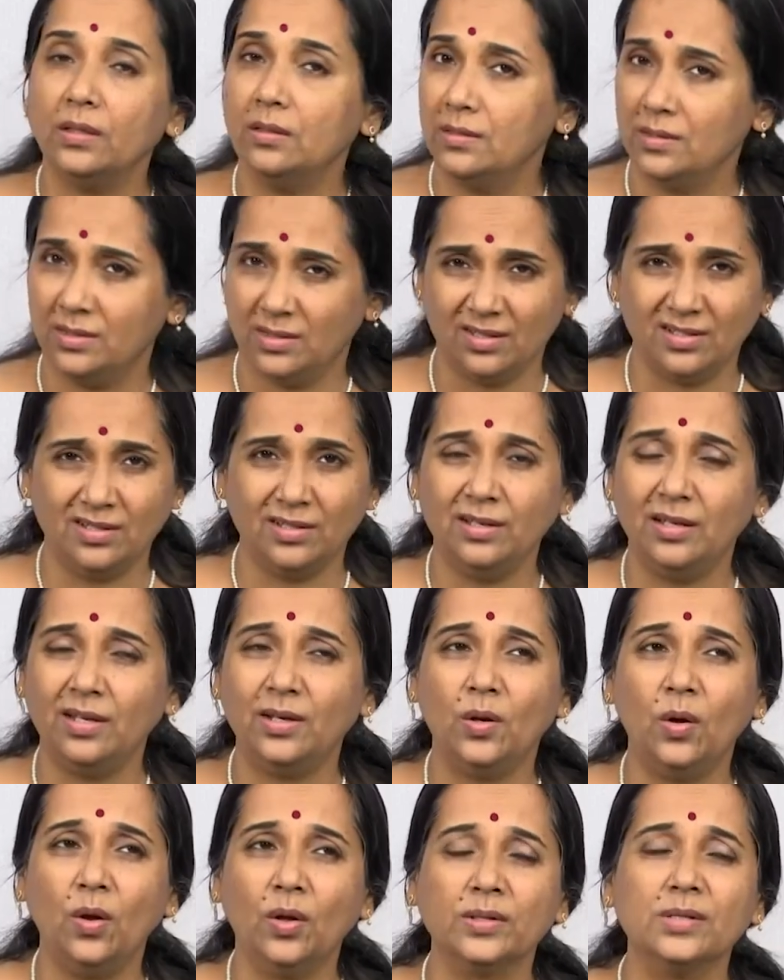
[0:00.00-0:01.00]
Certainly
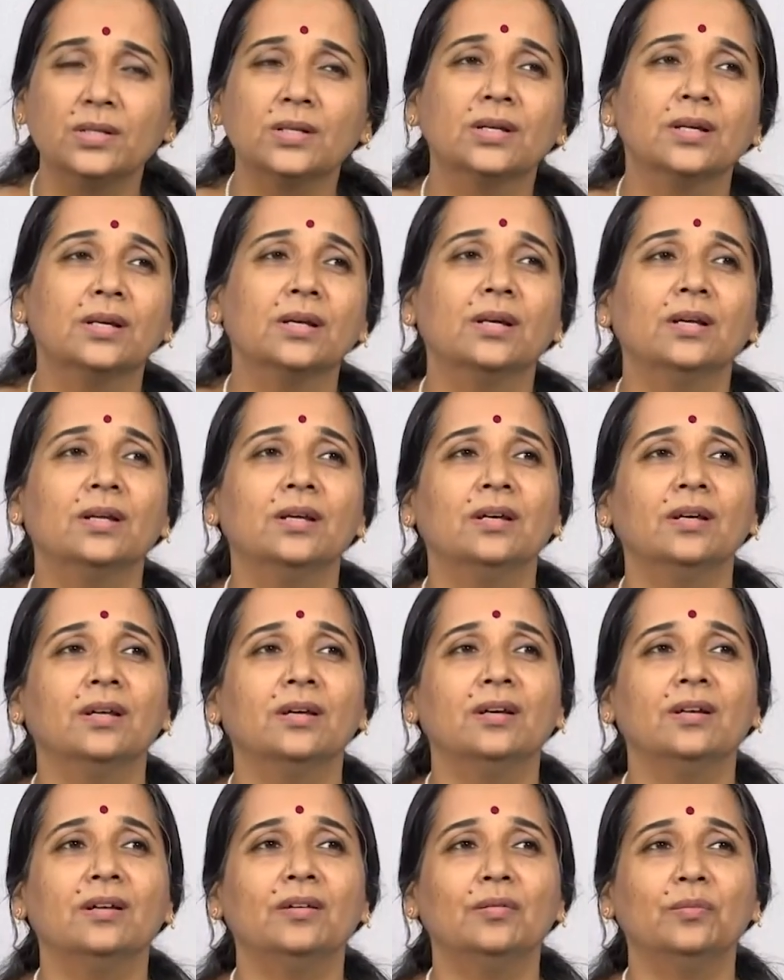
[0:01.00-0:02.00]
not.
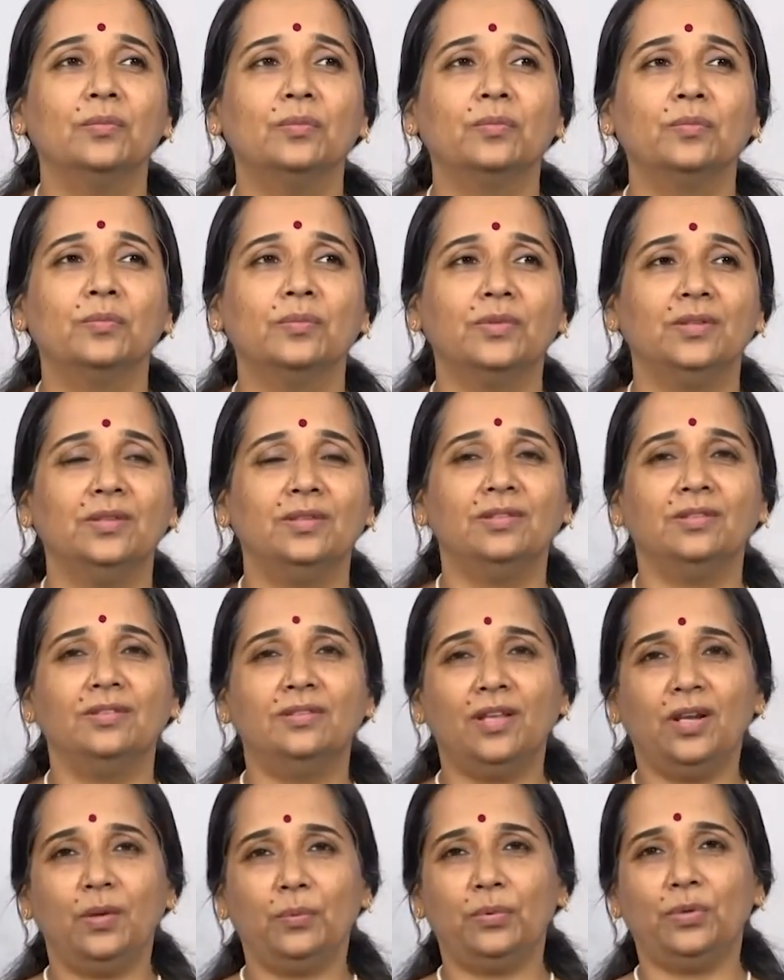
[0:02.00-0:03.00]
The
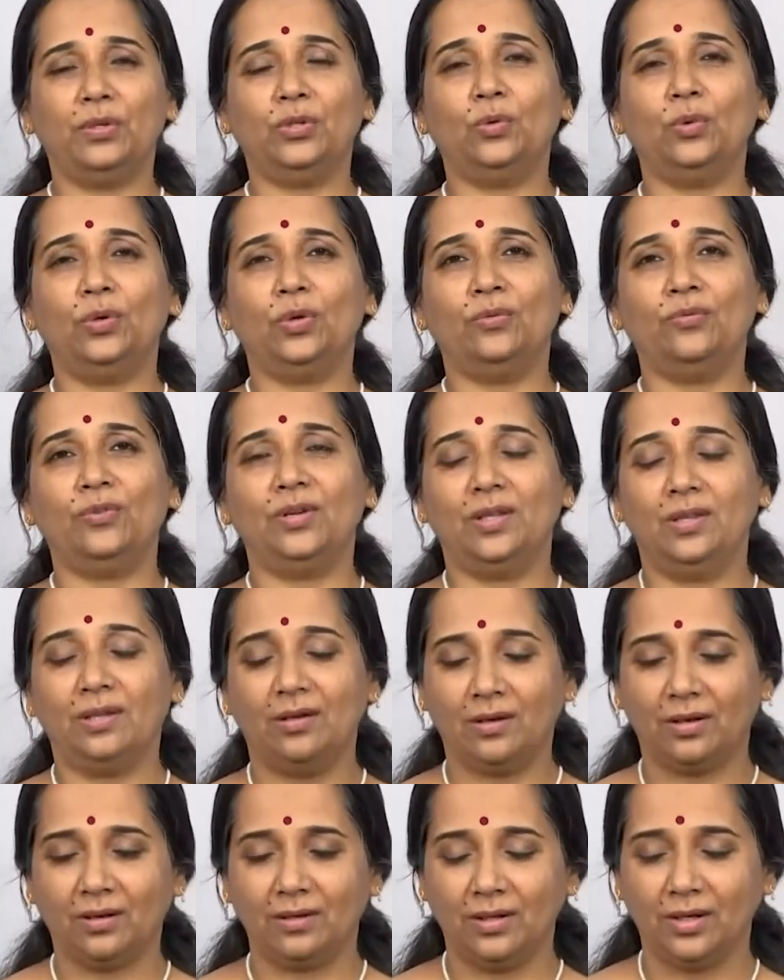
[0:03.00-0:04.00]
repertoire of
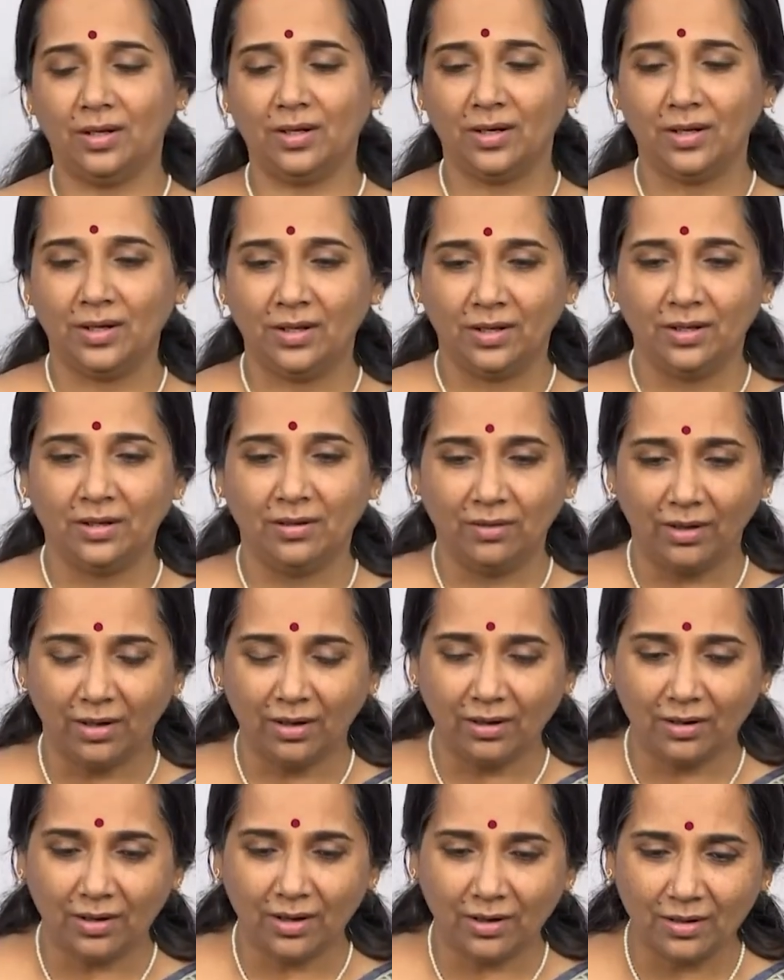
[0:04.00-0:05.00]

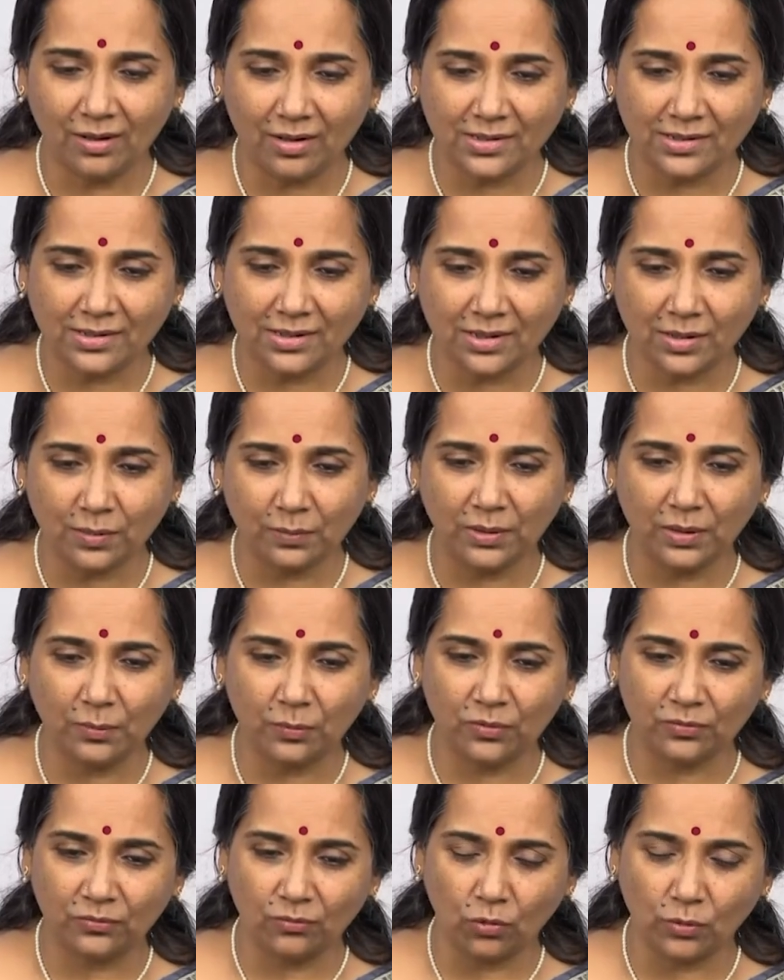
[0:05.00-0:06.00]
ragas that are being
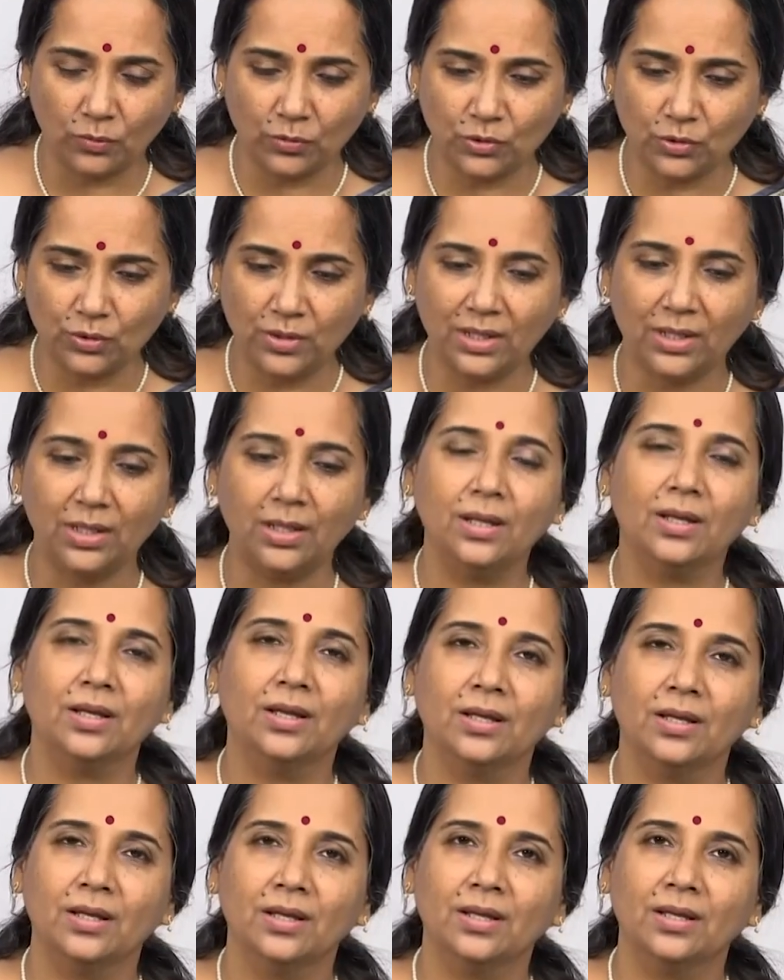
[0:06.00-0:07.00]
performed today,
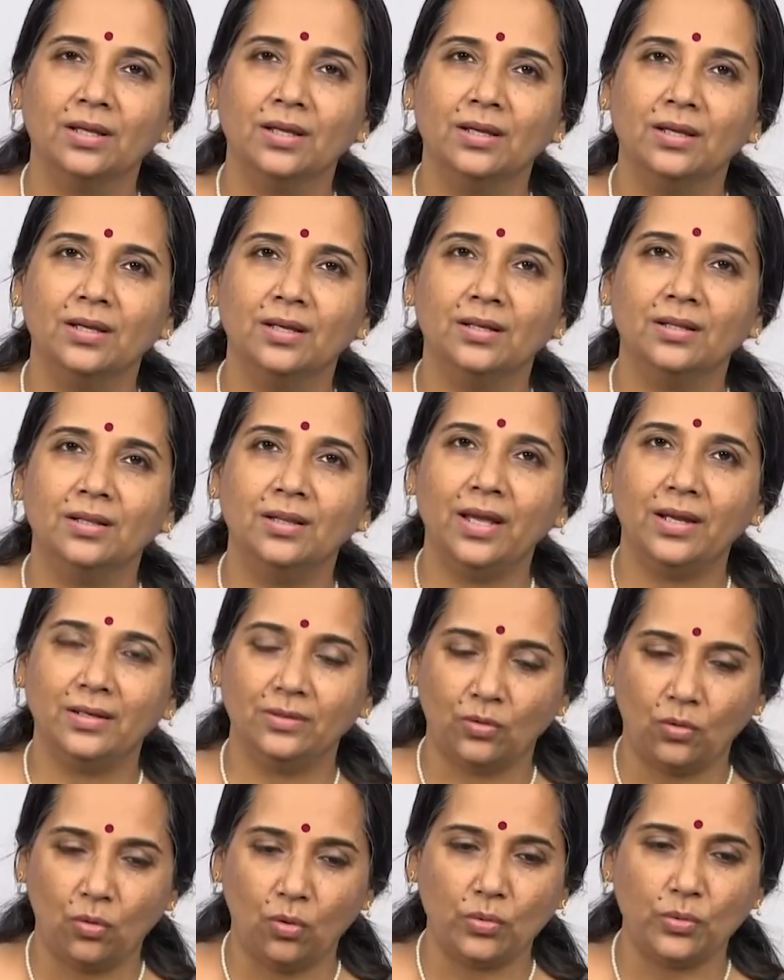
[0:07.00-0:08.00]

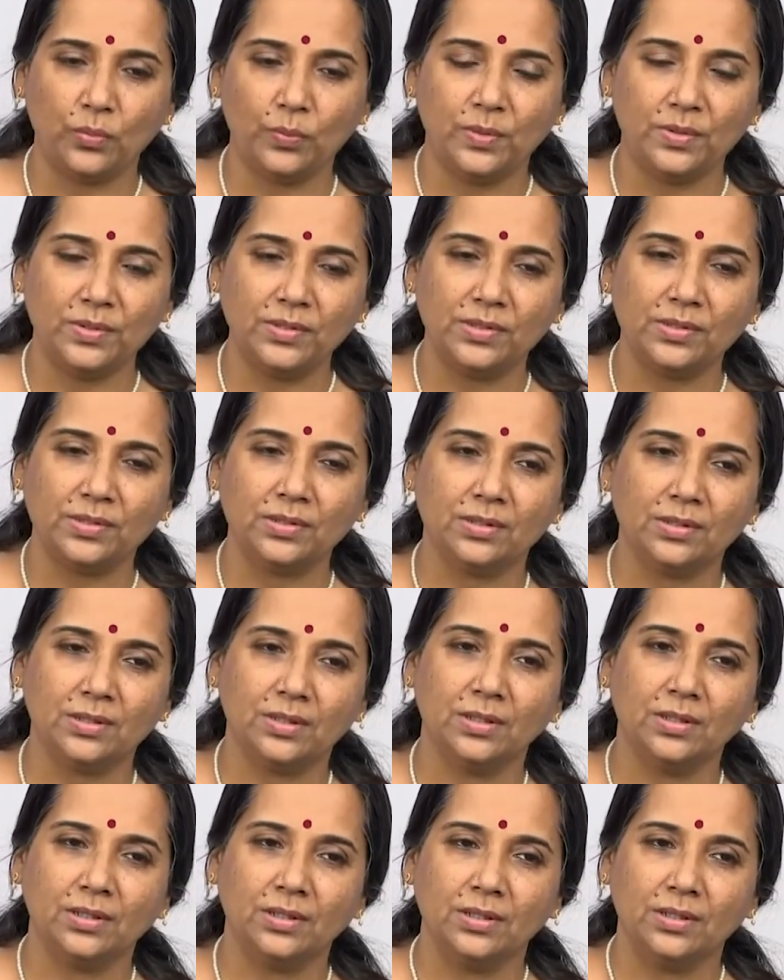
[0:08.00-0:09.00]
that corpus
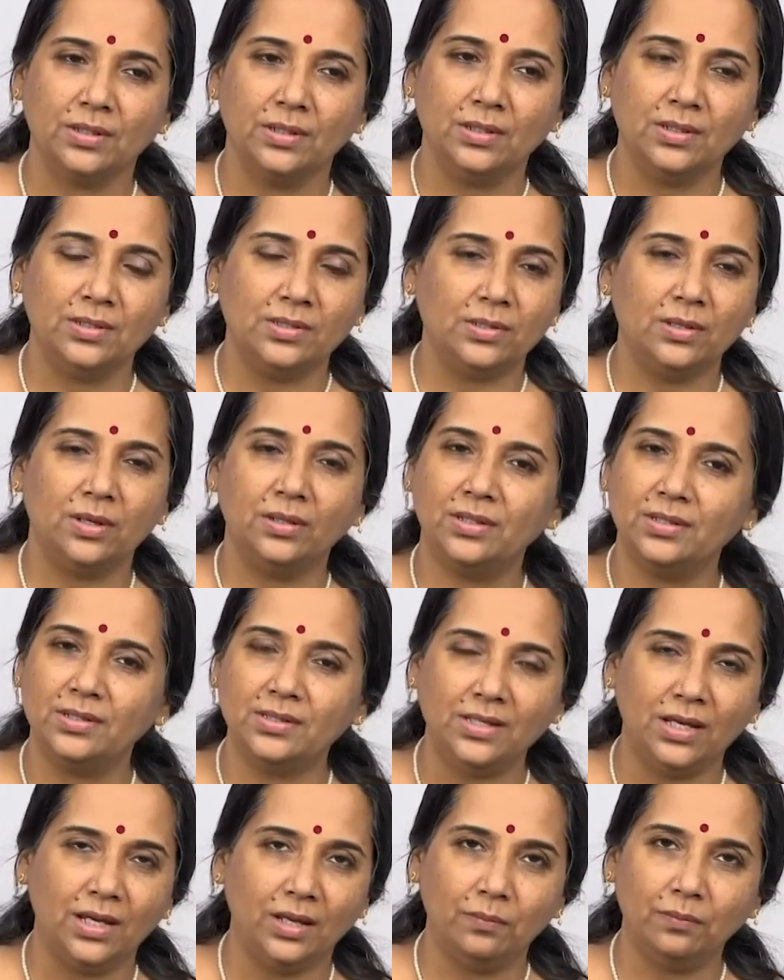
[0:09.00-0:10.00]
is not the
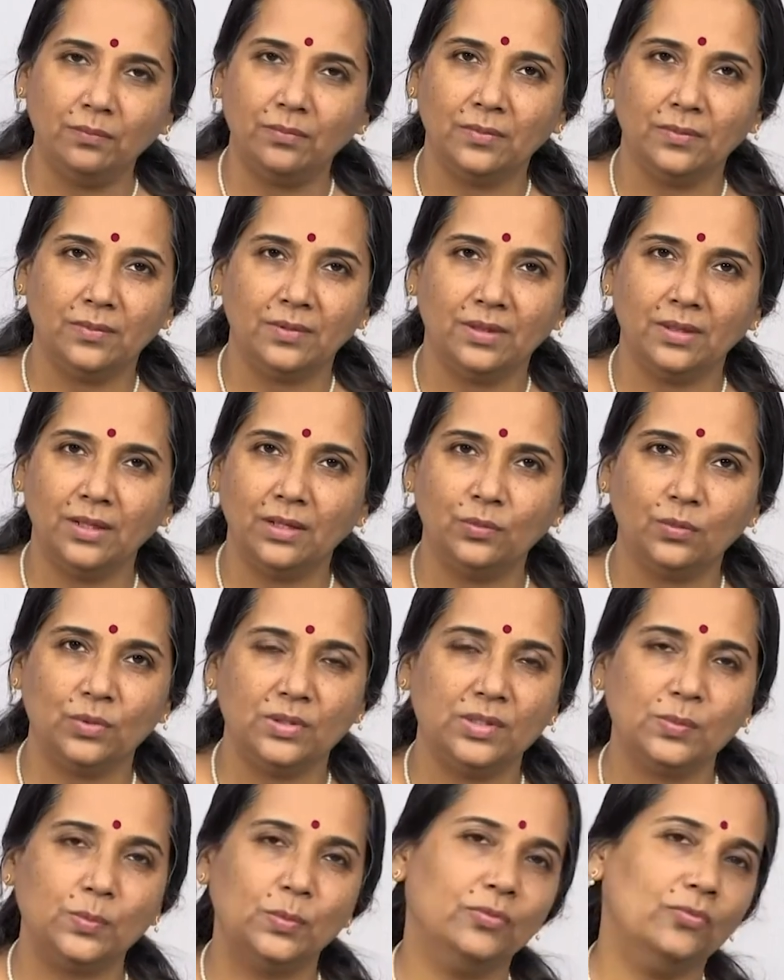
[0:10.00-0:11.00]
same that
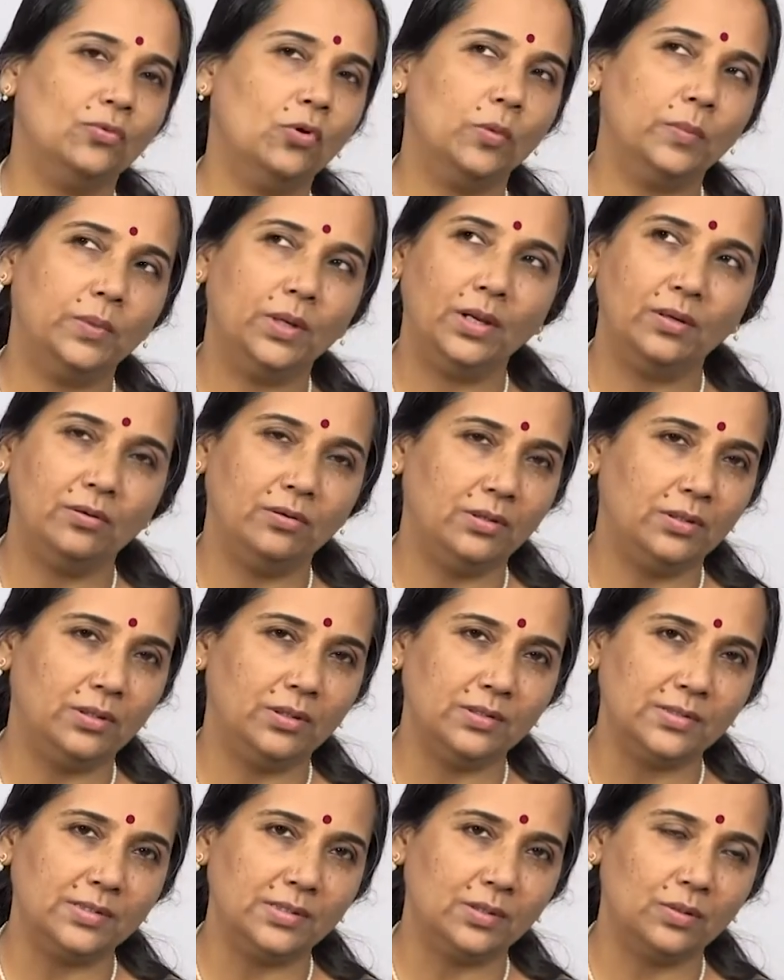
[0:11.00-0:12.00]
was performed 100
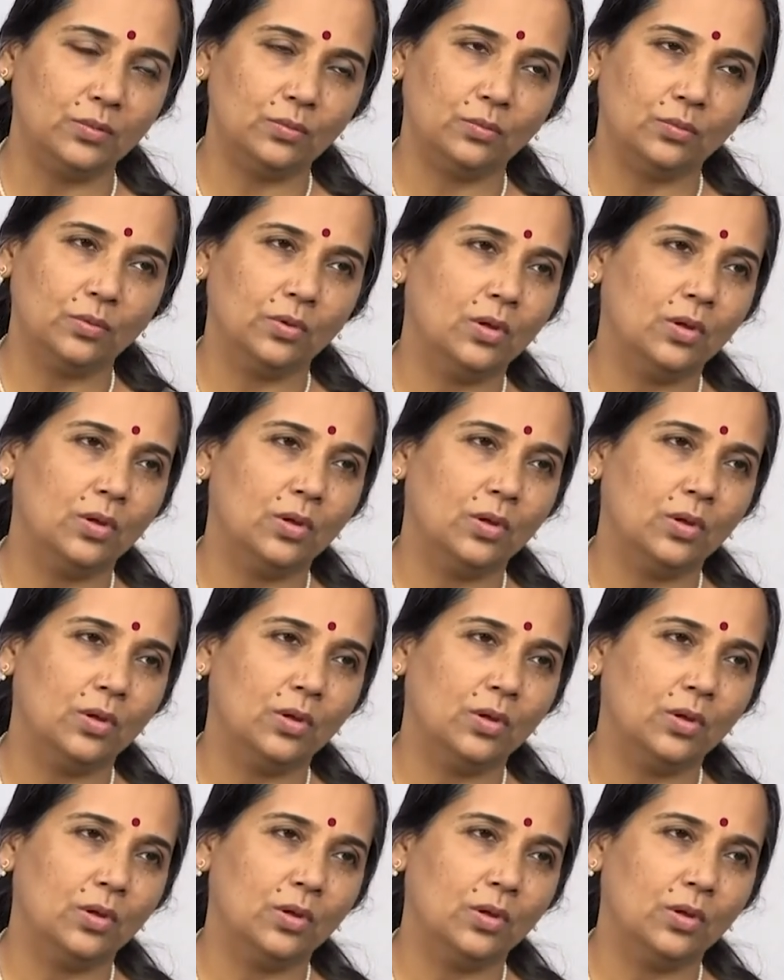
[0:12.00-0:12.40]
years ago.